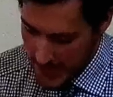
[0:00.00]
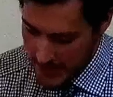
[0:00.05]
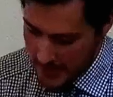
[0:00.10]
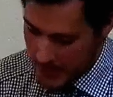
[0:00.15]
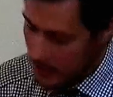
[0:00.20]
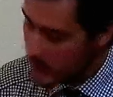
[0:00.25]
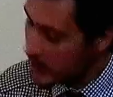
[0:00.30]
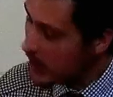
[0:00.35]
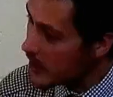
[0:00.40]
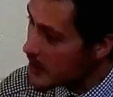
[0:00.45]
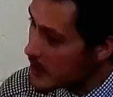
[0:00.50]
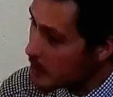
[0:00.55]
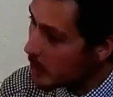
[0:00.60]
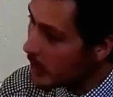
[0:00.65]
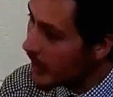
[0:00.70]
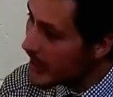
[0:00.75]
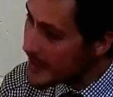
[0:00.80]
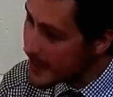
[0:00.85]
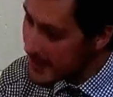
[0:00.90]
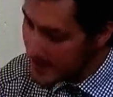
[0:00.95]
that God's
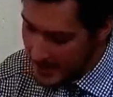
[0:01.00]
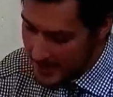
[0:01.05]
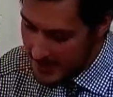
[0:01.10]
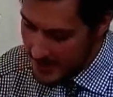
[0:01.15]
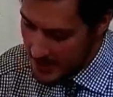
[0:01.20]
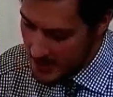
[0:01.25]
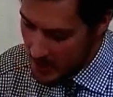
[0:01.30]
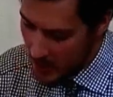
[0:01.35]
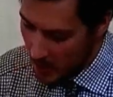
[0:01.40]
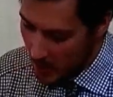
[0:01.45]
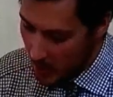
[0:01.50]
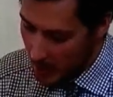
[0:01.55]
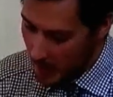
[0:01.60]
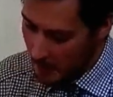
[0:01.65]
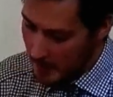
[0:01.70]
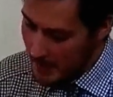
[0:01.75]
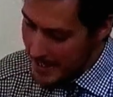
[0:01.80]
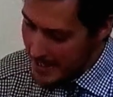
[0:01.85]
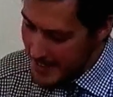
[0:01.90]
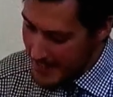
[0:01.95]
presence is no longer
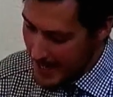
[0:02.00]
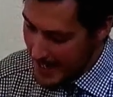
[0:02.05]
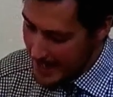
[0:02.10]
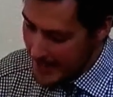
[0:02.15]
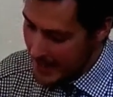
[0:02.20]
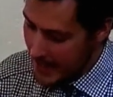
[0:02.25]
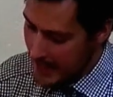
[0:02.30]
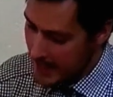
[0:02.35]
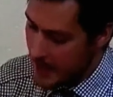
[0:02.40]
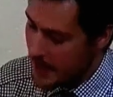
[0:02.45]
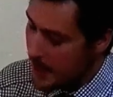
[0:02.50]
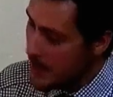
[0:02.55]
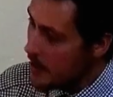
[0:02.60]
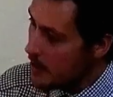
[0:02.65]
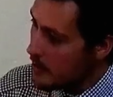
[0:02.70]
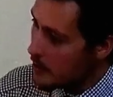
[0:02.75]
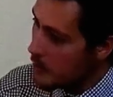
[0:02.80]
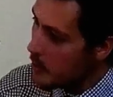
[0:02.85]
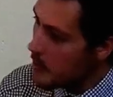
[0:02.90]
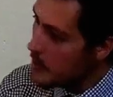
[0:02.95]
mediated
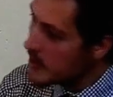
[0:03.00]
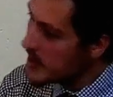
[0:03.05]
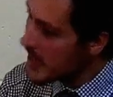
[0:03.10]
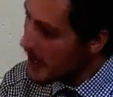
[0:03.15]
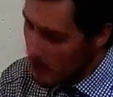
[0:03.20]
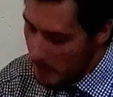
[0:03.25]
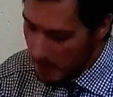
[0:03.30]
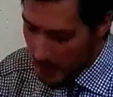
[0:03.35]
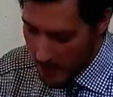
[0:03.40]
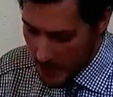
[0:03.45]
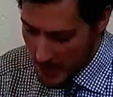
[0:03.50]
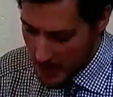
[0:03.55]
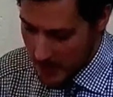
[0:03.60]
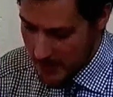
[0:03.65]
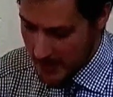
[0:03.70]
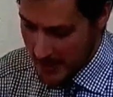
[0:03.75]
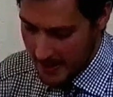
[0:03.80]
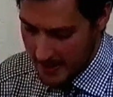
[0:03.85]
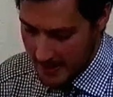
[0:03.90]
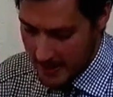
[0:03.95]
through ceremonial
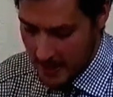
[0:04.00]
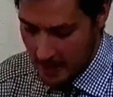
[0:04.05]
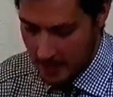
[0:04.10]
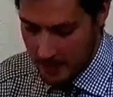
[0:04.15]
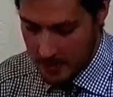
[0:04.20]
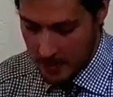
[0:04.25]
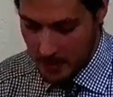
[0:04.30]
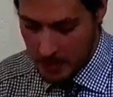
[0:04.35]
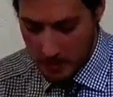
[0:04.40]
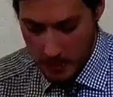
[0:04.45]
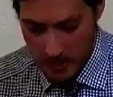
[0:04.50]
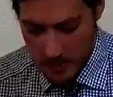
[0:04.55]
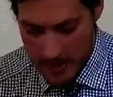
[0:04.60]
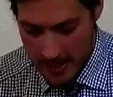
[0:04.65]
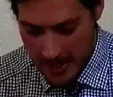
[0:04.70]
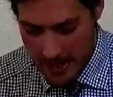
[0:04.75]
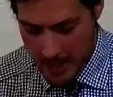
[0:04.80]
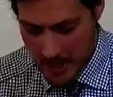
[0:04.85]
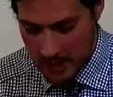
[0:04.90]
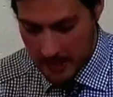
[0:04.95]
systems and through the
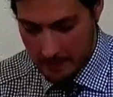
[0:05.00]
nation of